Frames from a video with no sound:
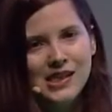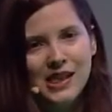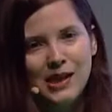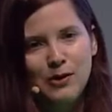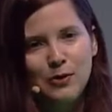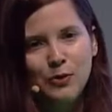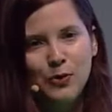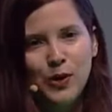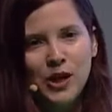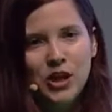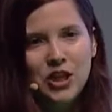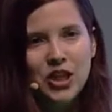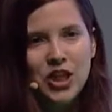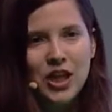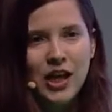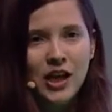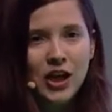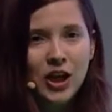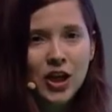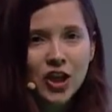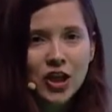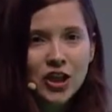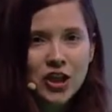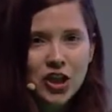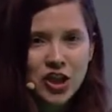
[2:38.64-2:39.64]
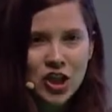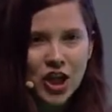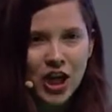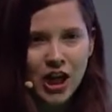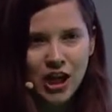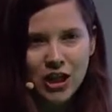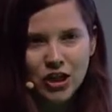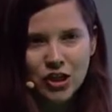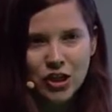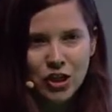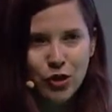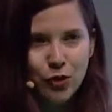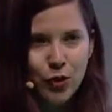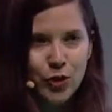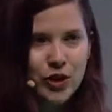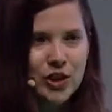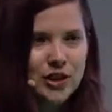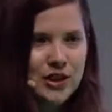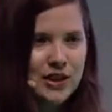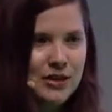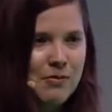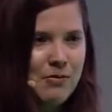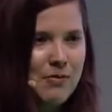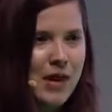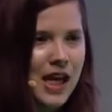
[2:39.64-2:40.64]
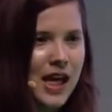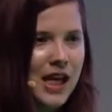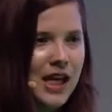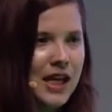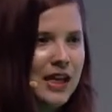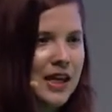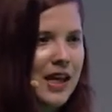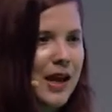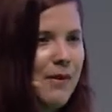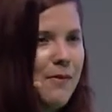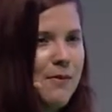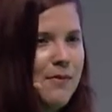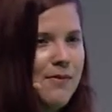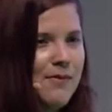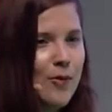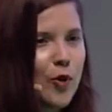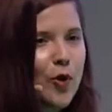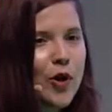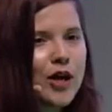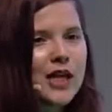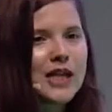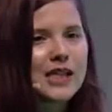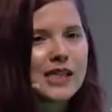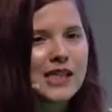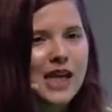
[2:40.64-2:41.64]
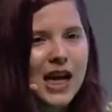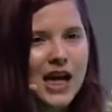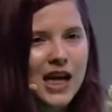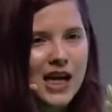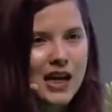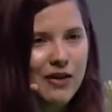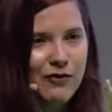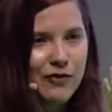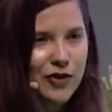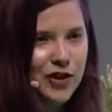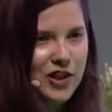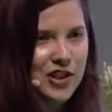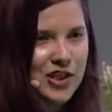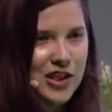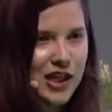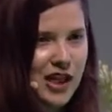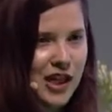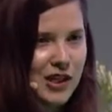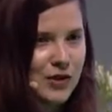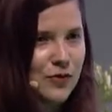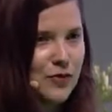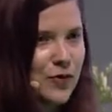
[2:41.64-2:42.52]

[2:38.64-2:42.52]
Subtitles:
in which they could change in order to make them more exciting for today's